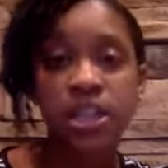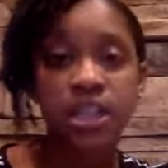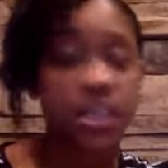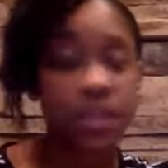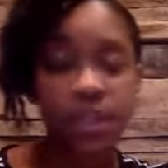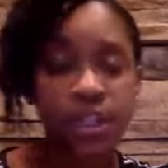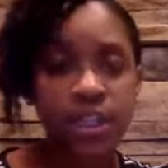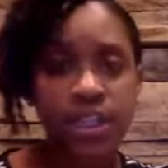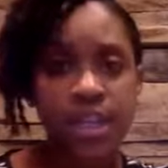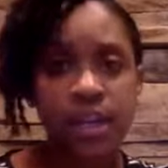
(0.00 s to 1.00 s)
something to
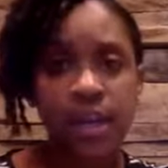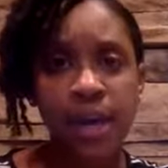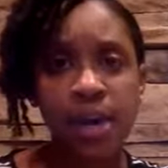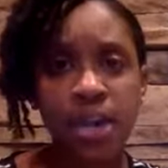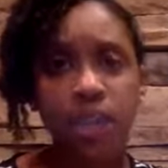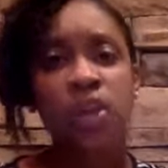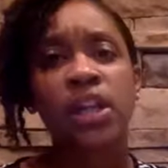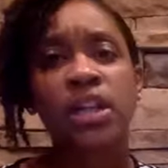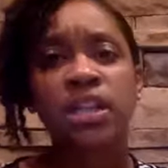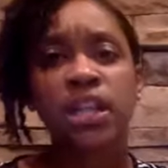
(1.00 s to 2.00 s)
think about, as
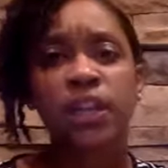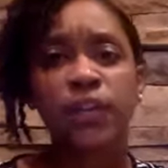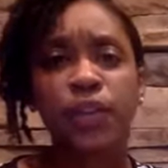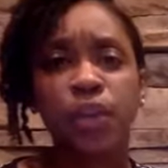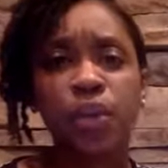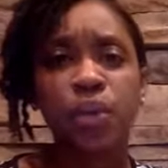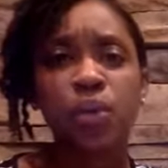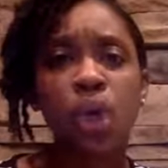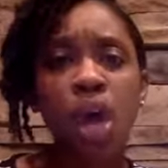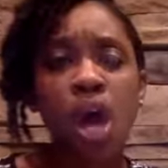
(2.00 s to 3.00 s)
well as if
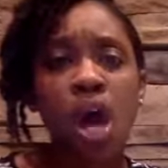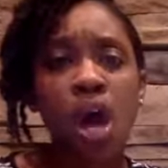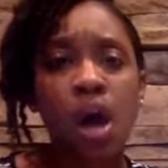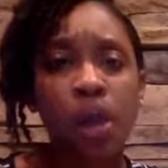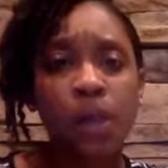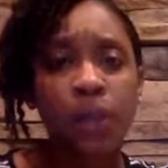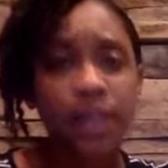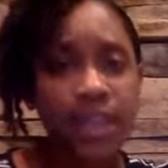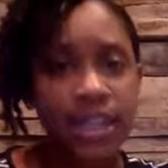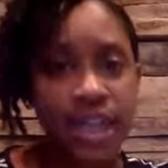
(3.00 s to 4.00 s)
you
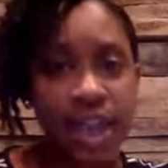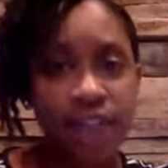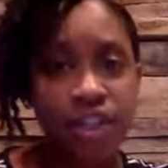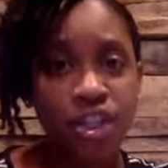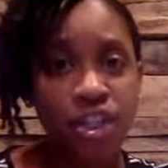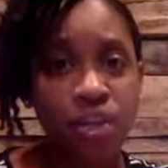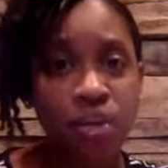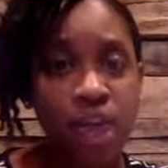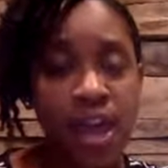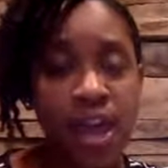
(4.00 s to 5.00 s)
plan to have it
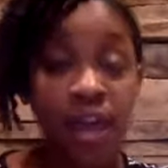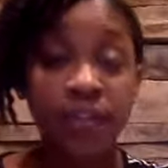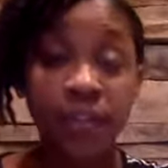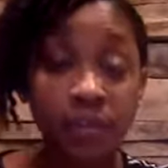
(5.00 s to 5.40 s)
shown at a film